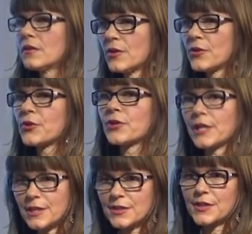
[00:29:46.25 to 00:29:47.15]

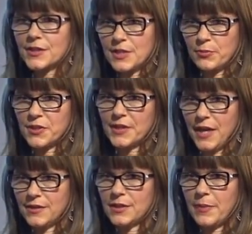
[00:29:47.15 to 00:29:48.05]
30 to
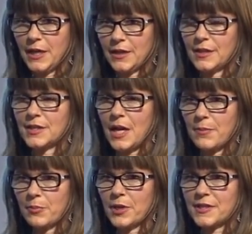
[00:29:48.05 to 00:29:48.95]
60%, depending on the type
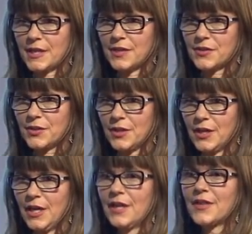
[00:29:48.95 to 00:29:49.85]
of breast cancer.
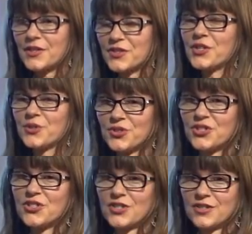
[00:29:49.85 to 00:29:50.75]
That's
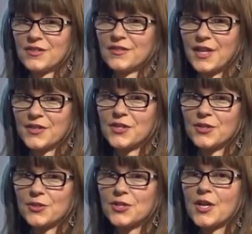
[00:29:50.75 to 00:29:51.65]
huge. That's
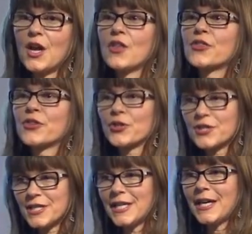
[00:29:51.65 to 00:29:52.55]
huge.
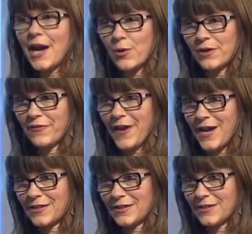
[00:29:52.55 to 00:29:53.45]
13-hour
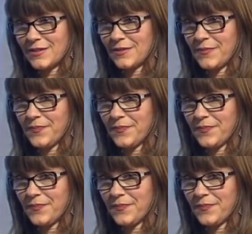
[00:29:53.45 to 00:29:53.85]
fast.